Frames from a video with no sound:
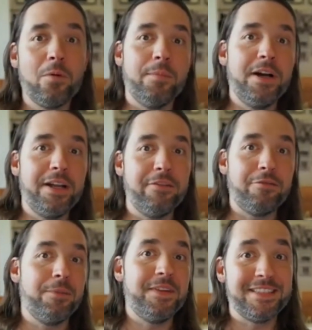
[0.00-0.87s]
more money
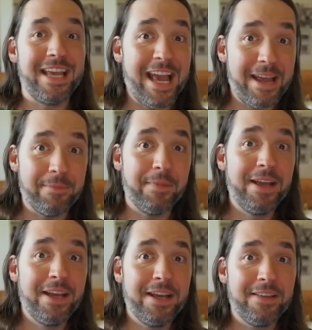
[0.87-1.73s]
from this game
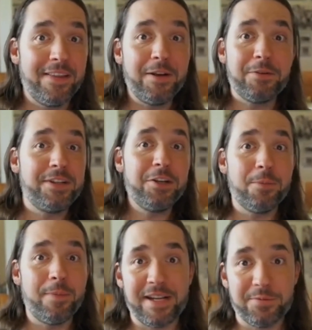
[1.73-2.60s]
that they don't need to
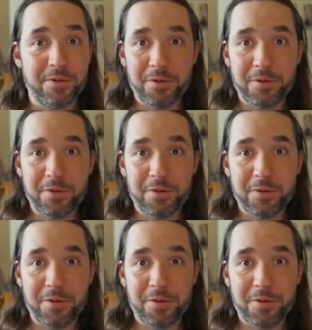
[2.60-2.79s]
go back to work.